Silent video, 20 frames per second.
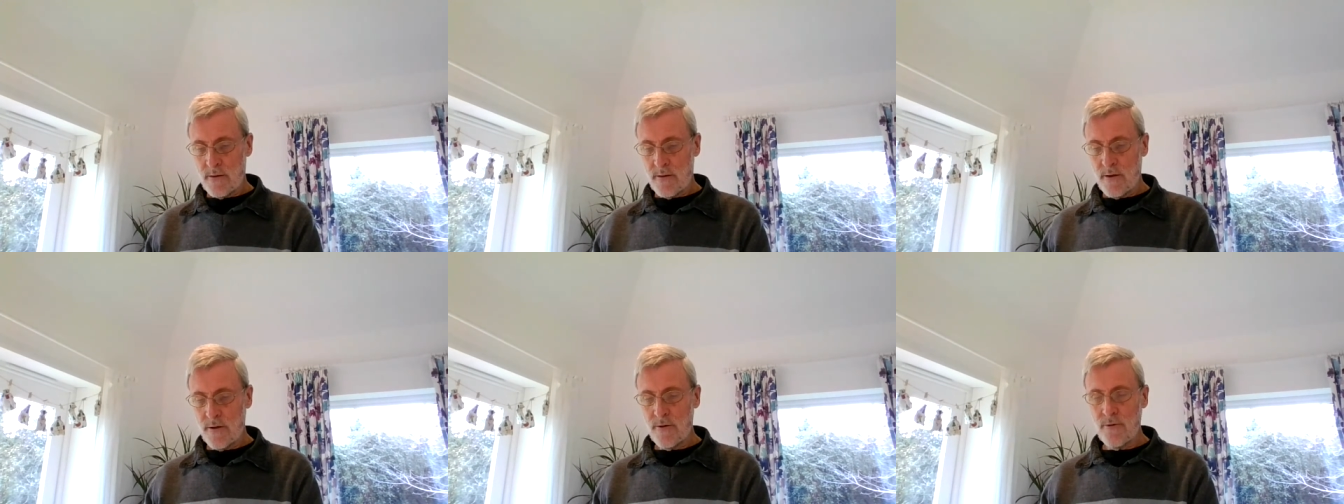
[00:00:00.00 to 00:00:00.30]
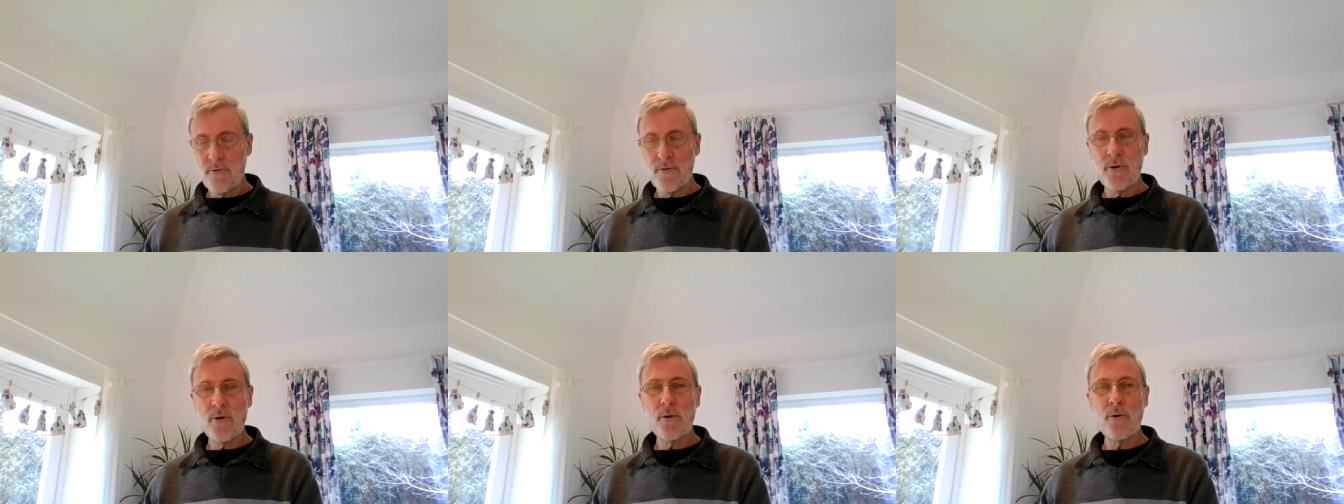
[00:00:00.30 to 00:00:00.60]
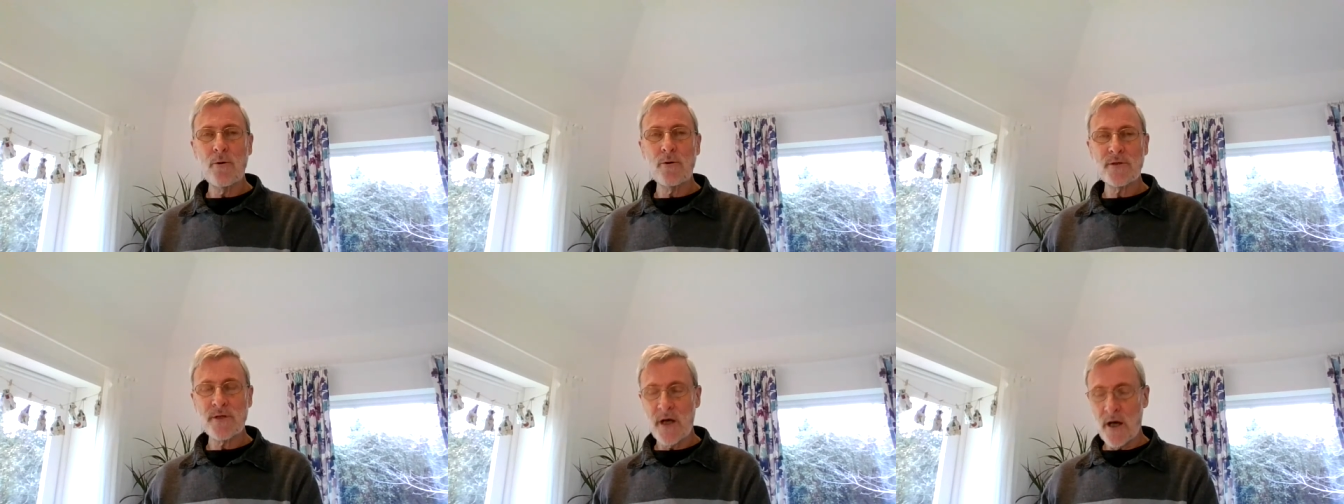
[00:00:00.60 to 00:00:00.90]
O
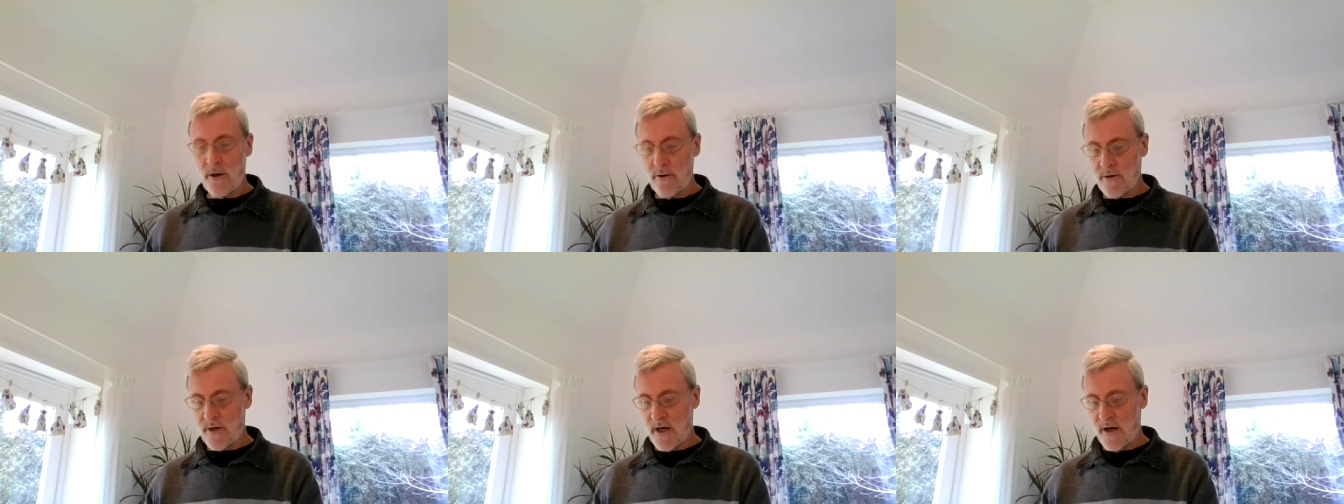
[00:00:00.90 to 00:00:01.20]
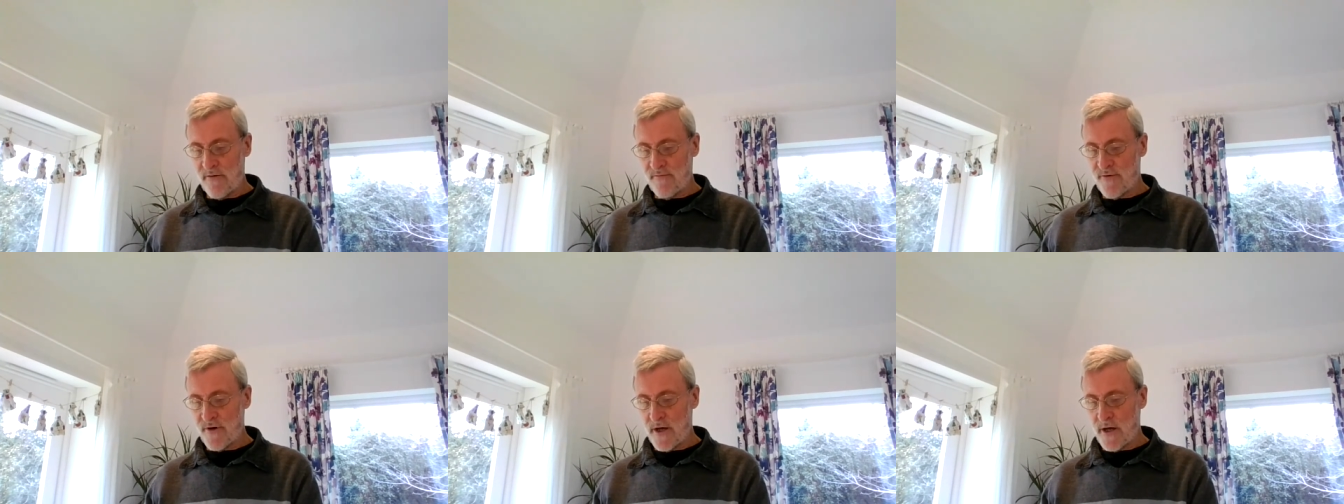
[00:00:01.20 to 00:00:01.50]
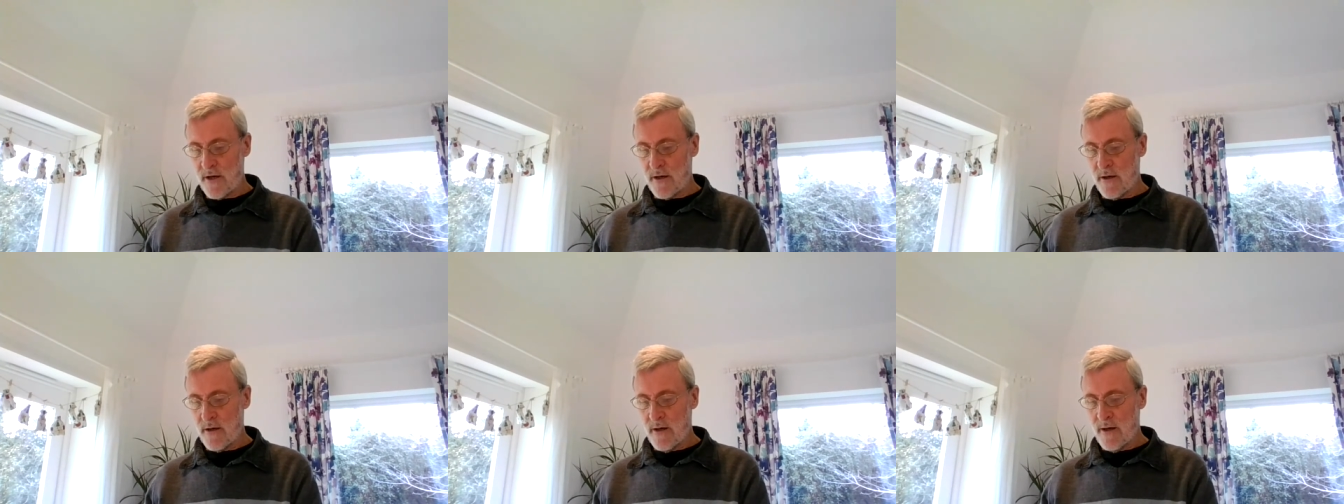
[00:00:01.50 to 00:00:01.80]
Lord our
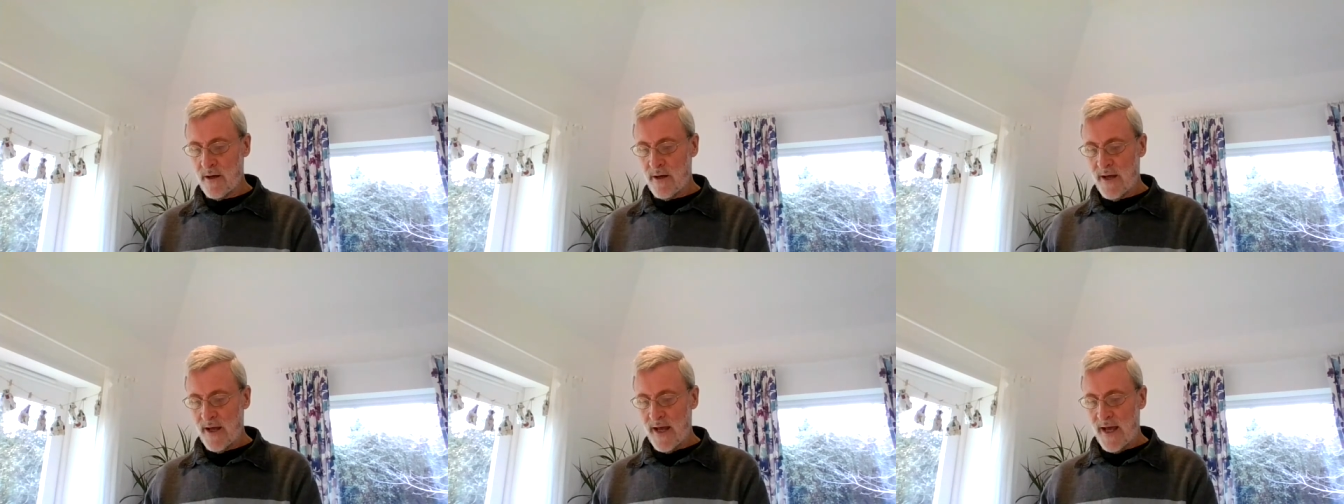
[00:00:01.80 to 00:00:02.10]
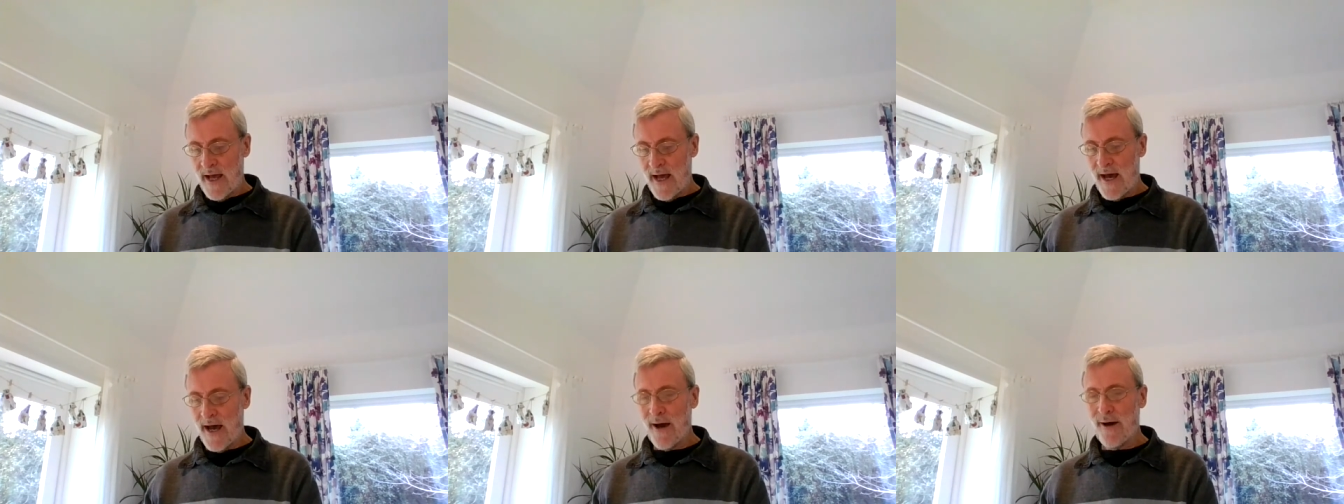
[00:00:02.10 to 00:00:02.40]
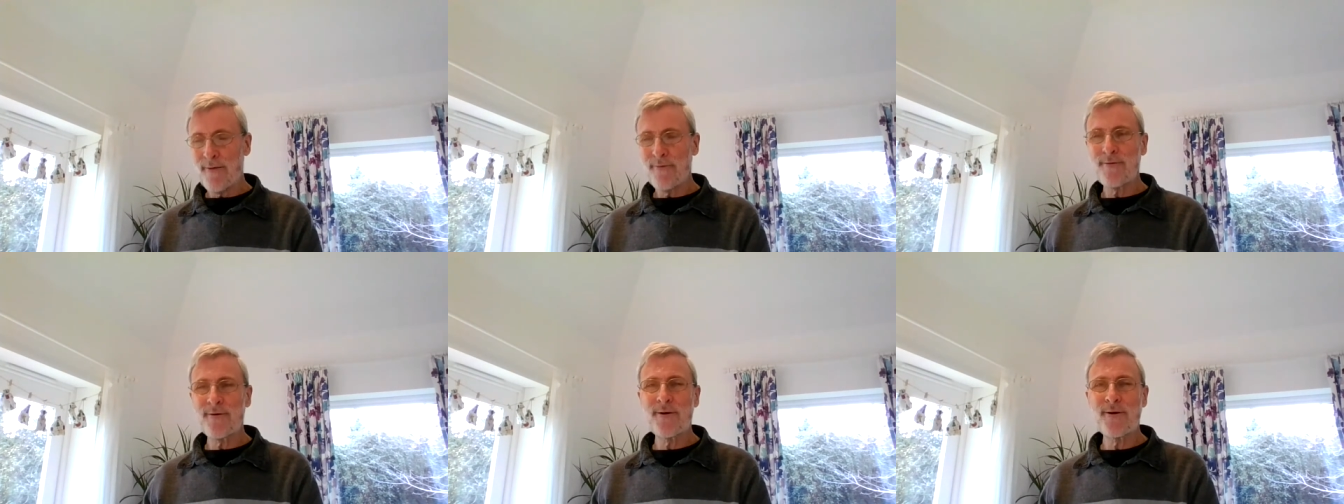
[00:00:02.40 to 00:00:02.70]
Governor, how